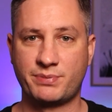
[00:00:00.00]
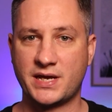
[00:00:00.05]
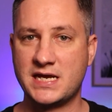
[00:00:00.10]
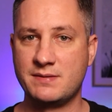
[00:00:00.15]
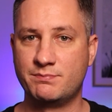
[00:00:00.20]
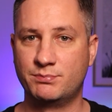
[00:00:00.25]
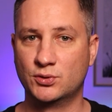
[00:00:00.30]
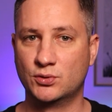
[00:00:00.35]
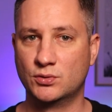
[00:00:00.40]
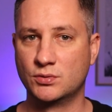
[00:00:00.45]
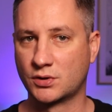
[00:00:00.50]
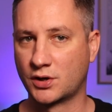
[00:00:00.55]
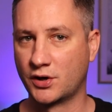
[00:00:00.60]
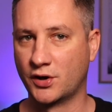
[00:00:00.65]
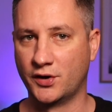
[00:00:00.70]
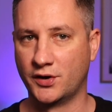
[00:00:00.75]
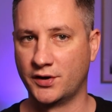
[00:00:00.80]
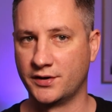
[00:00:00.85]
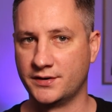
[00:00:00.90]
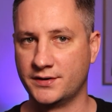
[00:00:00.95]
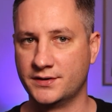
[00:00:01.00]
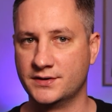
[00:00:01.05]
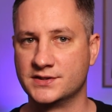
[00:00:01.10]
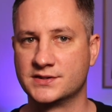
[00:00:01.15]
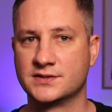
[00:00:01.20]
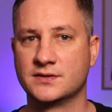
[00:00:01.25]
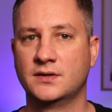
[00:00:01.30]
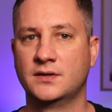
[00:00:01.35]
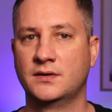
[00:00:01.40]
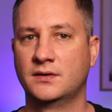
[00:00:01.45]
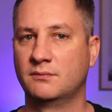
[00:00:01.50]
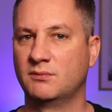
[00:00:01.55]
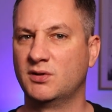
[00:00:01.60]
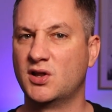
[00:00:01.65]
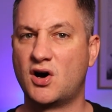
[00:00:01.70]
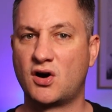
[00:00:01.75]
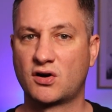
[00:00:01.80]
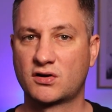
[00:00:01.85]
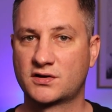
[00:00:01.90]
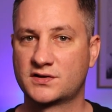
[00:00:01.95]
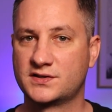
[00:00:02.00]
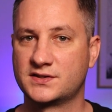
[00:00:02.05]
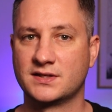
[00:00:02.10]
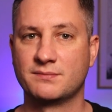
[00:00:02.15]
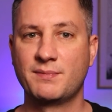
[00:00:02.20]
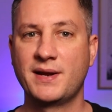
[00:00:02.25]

people, curtains, locks,